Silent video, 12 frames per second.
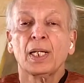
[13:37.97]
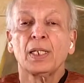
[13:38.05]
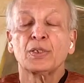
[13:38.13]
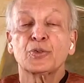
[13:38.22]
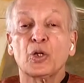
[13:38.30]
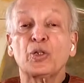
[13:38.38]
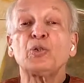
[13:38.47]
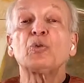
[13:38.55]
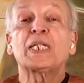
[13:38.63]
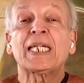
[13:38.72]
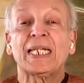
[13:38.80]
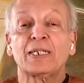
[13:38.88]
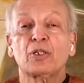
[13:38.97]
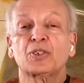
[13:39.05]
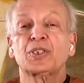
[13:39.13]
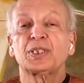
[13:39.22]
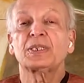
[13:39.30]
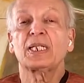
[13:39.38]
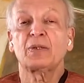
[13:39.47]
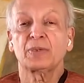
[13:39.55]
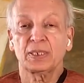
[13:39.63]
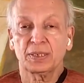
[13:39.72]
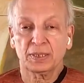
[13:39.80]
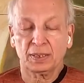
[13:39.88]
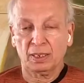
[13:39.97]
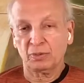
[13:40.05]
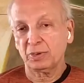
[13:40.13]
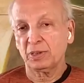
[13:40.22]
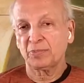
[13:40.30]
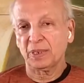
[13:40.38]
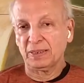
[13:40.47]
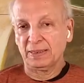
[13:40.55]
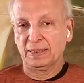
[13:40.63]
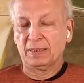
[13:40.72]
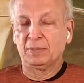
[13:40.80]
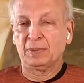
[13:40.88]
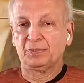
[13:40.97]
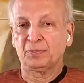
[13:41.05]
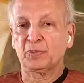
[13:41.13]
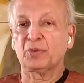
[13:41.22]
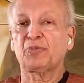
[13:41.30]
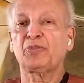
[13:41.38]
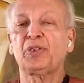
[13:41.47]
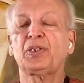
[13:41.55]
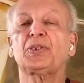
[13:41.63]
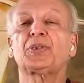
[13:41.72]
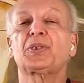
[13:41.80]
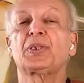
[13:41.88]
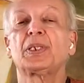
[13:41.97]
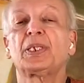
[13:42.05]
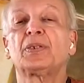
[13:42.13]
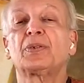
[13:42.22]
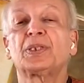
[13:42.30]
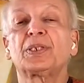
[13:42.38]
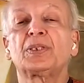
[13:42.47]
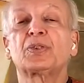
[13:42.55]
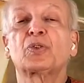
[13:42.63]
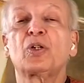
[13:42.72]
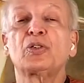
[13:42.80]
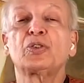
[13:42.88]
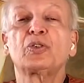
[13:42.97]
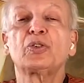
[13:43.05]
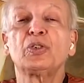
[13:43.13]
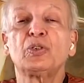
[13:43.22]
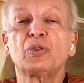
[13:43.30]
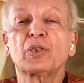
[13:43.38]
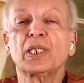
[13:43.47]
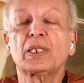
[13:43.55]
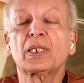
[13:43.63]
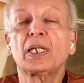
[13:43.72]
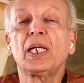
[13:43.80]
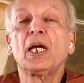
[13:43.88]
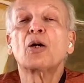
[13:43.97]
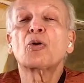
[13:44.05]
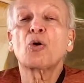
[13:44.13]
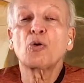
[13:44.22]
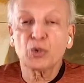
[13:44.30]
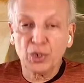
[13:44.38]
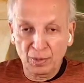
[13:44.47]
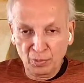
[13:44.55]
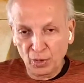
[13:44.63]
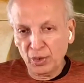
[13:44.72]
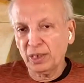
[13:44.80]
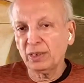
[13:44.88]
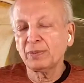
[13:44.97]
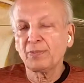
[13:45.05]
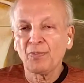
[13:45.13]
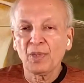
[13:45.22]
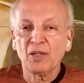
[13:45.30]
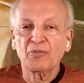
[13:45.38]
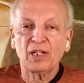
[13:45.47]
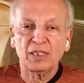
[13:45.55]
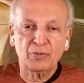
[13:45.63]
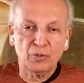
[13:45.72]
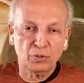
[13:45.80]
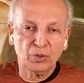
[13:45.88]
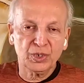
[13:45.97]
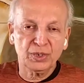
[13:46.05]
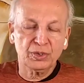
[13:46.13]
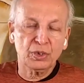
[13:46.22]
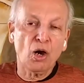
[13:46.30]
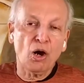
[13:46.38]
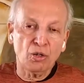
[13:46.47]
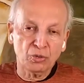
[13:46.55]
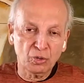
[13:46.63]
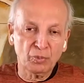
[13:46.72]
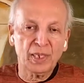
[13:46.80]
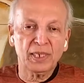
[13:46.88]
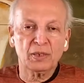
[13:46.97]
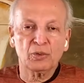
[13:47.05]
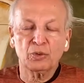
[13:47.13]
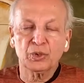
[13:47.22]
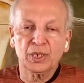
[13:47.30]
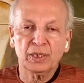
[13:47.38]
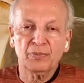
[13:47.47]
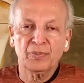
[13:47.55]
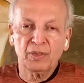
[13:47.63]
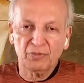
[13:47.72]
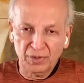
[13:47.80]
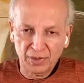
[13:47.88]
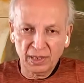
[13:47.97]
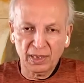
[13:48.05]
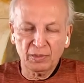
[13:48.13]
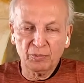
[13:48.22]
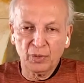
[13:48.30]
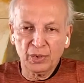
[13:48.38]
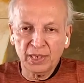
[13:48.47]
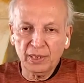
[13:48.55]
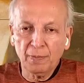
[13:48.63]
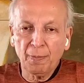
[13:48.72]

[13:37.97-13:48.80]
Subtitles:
So you cannot sit down and start with the pranayama. The first, this is called your yogic kosha model, 5 koshas, annamaya kosha, physical body.